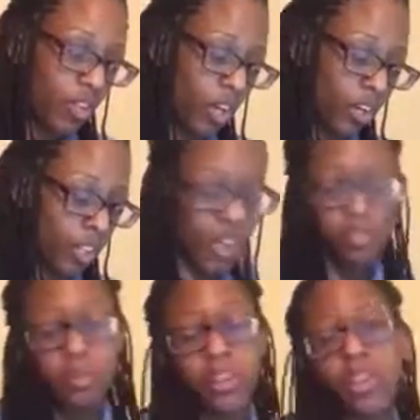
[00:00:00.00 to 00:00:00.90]
Though the
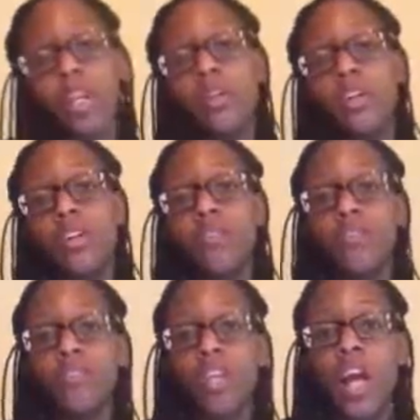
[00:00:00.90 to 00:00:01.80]
government tried to
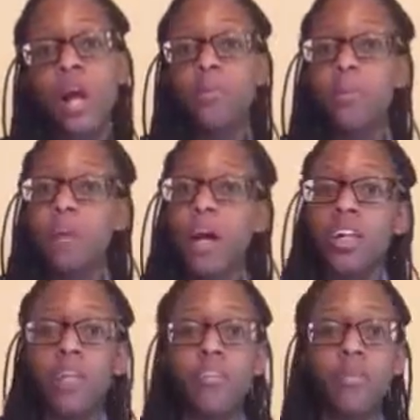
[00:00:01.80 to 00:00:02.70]
help them
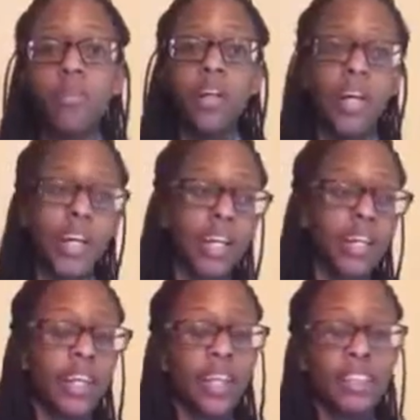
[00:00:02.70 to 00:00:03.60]
out and give them land
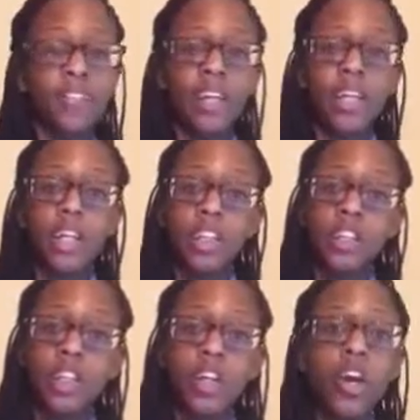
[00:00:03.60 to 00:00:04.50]
and things of that
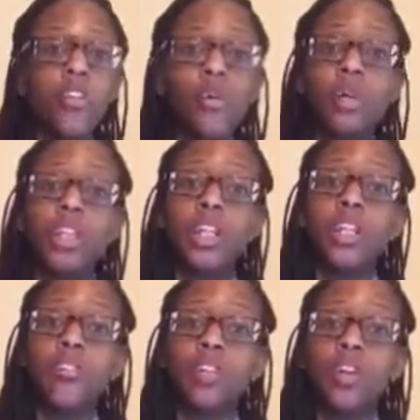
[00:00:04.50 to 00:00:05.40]
nature, there wasn't
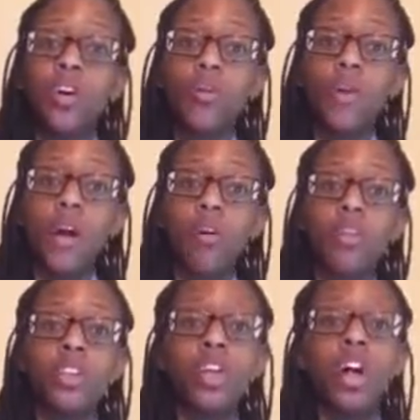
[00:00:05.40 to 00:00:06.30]
enough to go around,
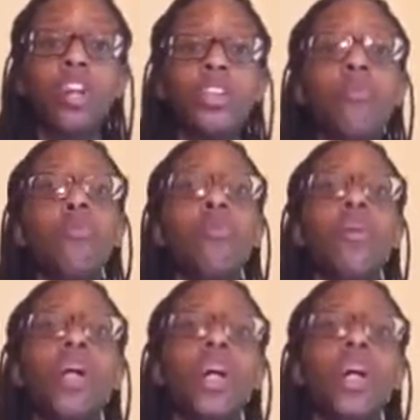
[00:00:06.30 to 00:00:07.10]
which caused even more